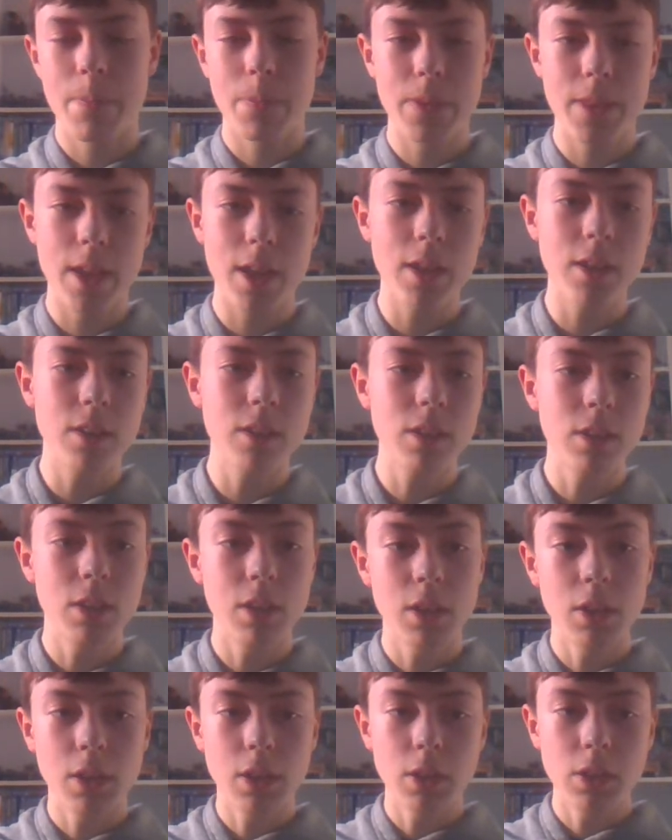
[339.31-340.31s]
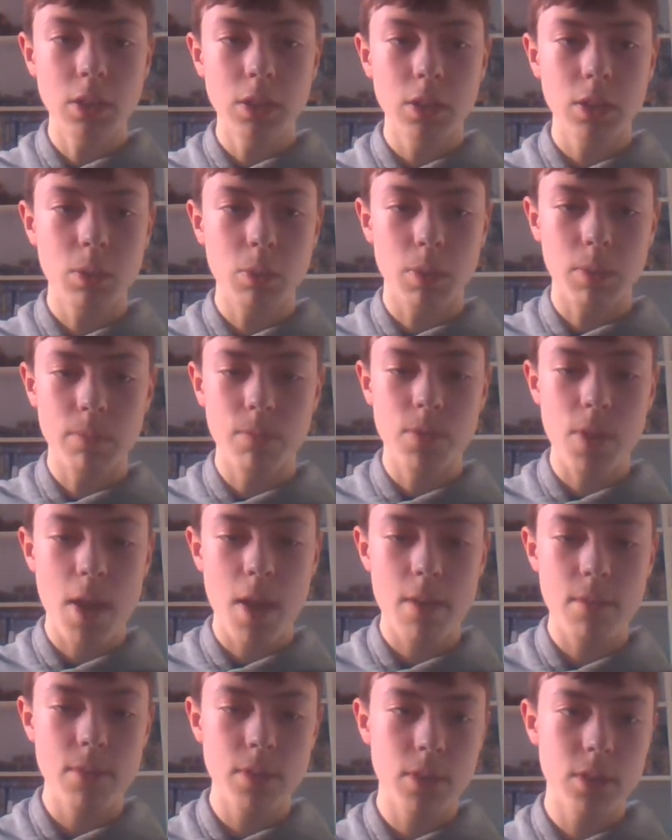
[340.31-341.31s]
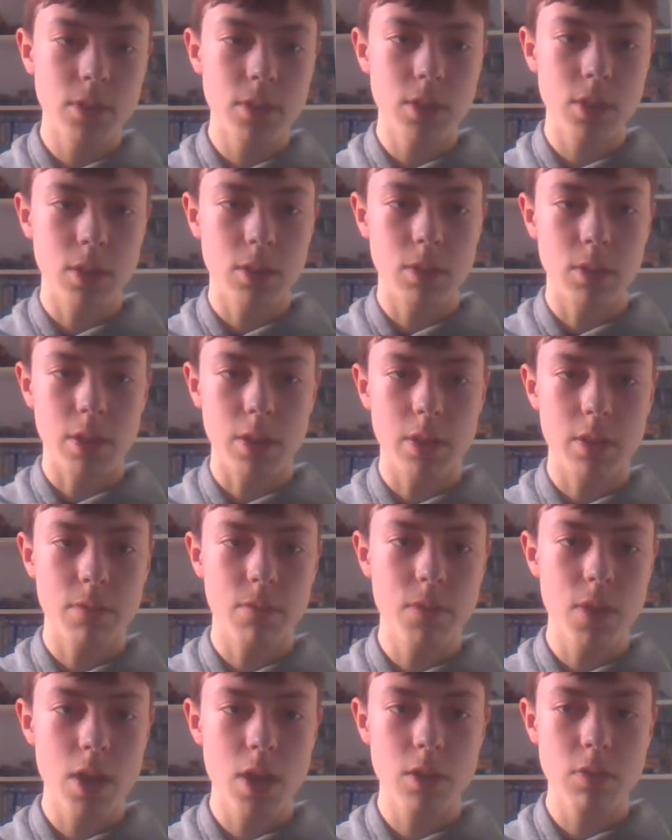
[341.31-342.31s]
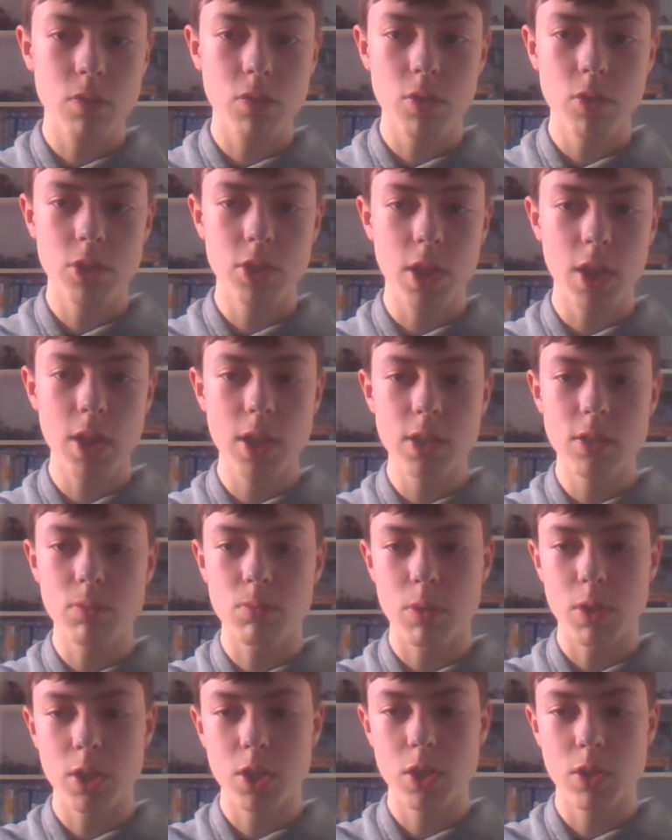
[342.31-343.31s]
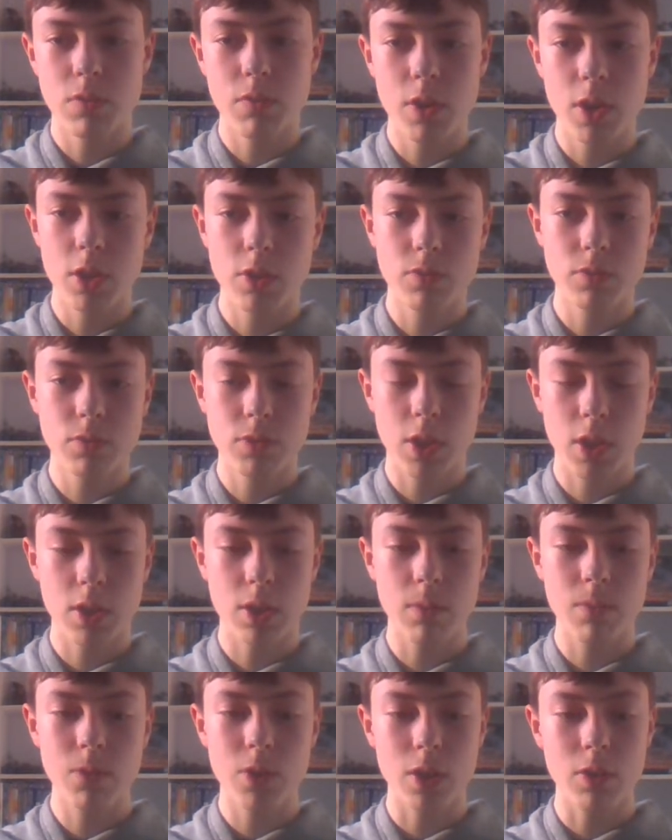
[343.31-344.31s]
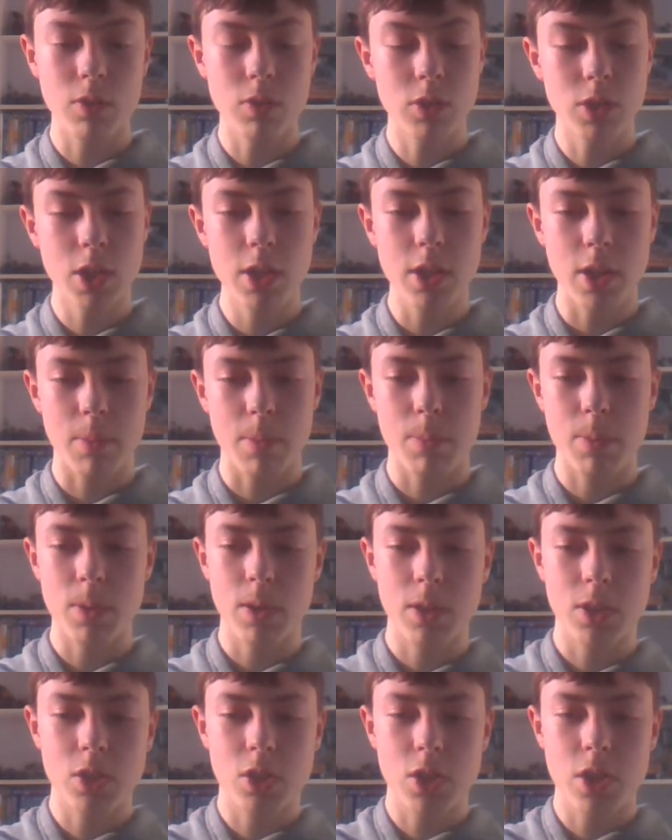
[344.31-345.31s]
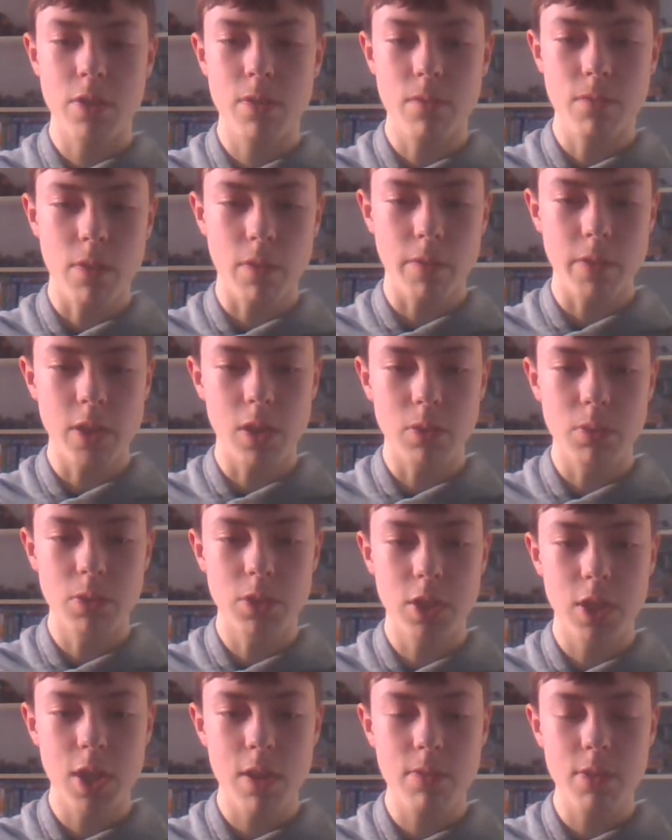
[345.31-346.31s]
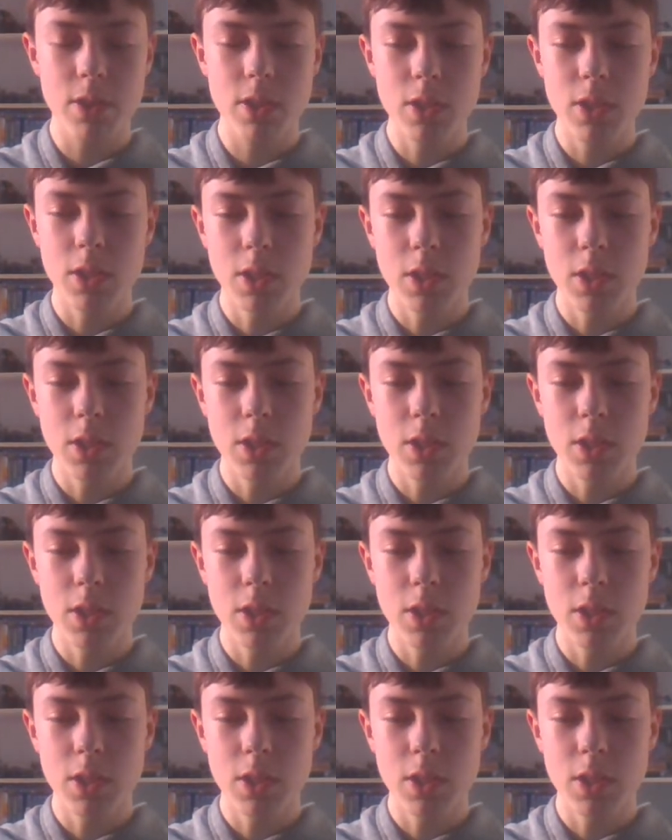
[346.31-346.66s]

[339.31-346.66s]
And then go on further, so like the Third Crusade, which First, Second, and Third Crusade happened actually very close together.